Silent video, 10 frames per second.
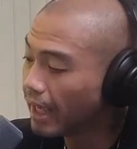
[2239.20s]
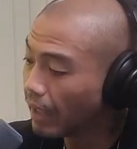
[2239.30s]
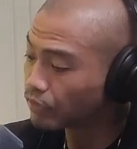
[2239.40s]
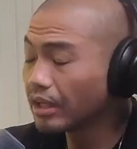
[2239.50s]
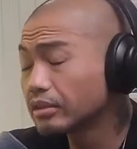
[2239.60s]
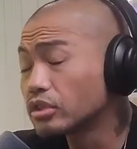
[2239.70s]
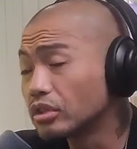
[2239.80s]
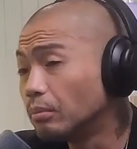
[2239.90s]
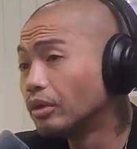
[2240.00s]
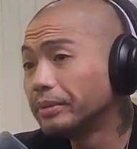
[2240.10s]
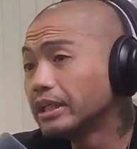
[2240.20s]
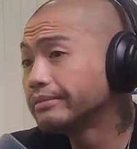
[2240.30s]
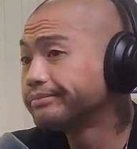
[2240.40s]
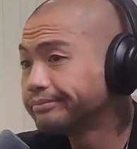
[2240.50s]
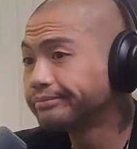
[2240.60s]
I've talked to some women
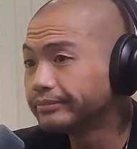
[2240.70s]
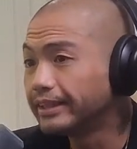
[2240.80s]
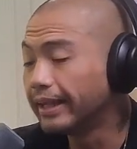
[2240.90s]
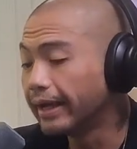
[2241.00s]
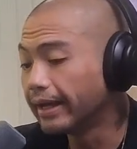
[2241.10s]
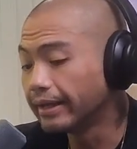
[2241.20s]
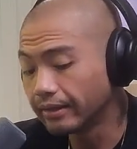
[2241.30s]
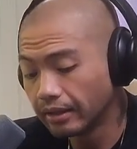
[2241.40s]
that.